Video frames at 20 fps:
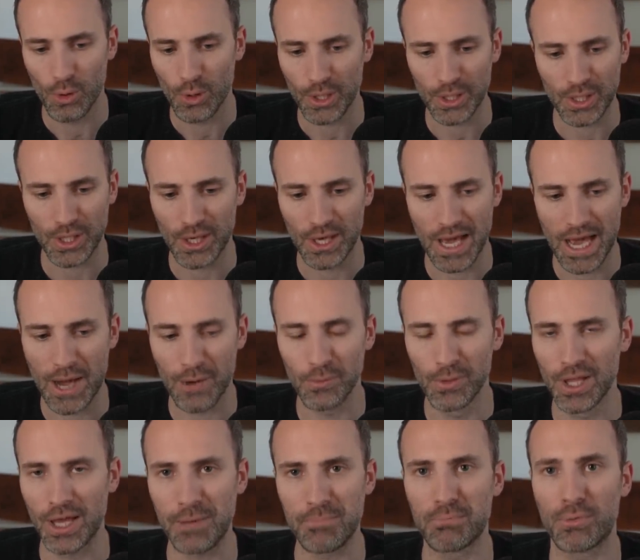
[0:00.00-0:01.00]
like how
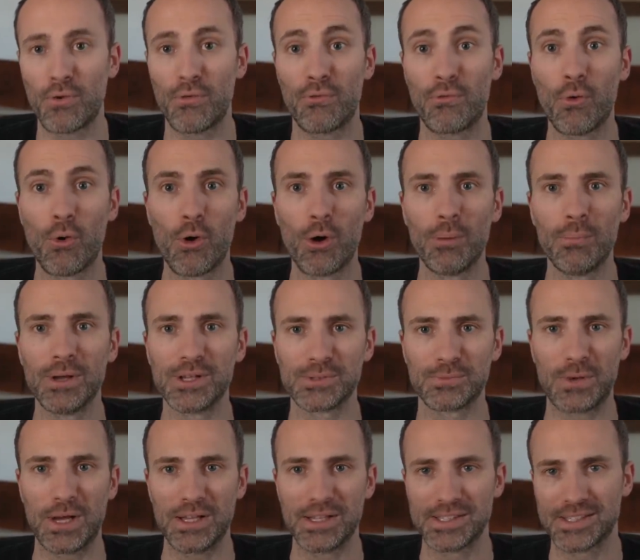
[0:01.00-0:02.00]
will I perform
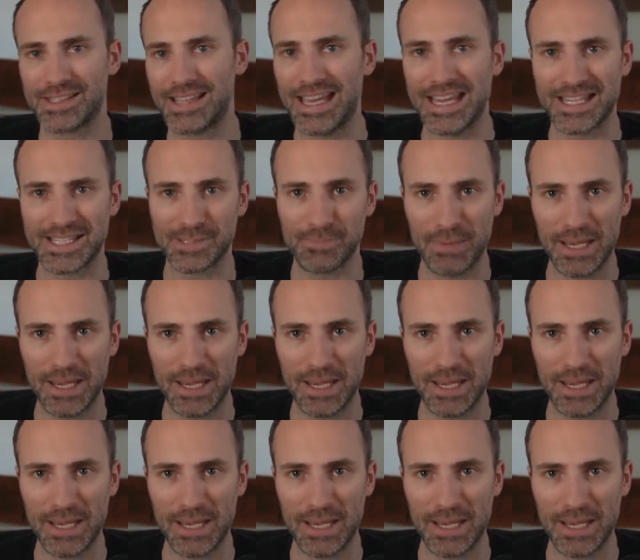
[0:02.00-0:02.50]
as well as they